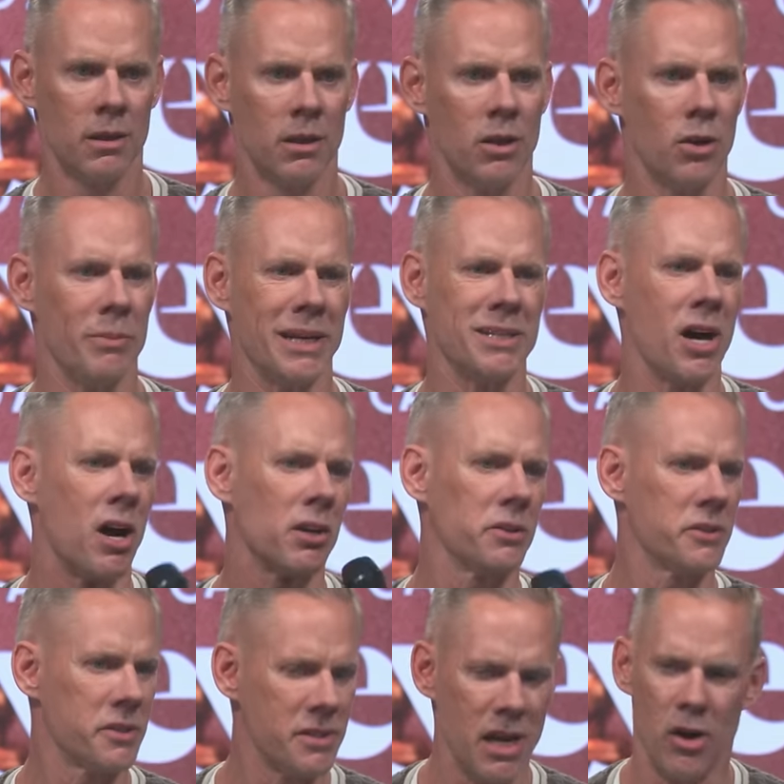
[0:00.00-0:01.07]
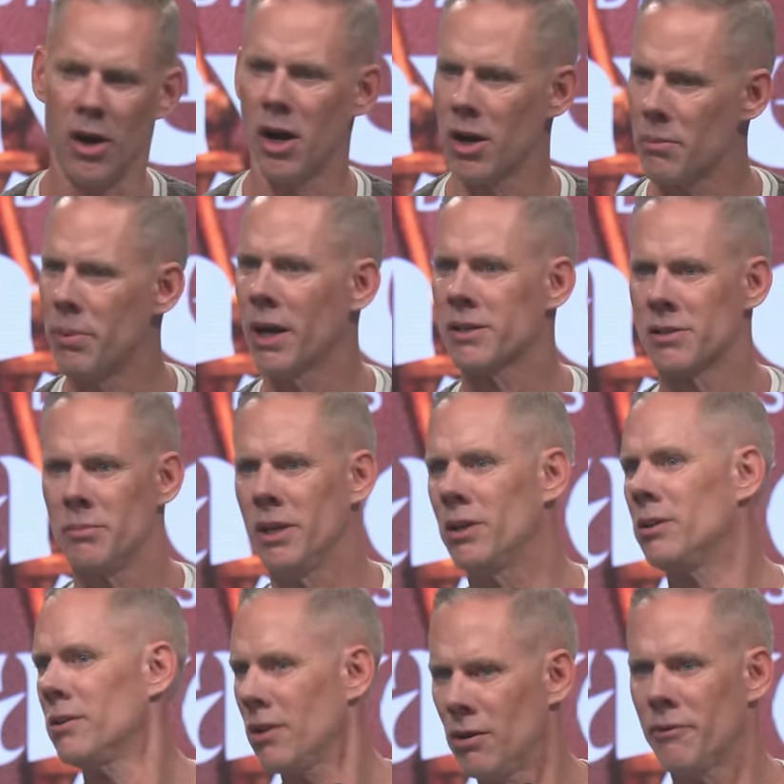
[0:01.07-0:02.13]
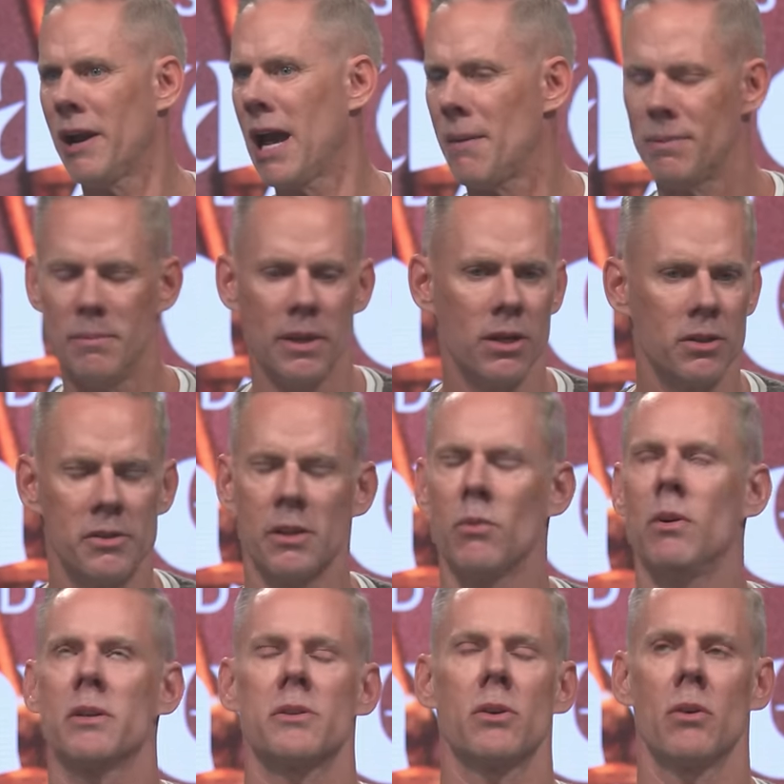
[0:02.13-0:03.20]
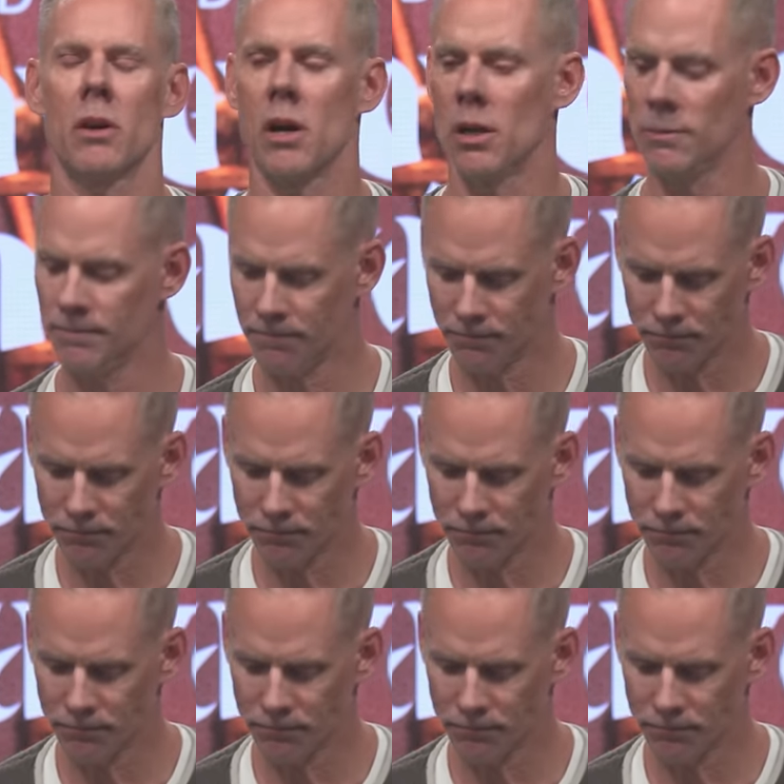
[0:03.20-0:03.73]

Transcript: You know, McDonald's is now 100 bucks a meal, you know, for Happy Meal. It's like, what's going on?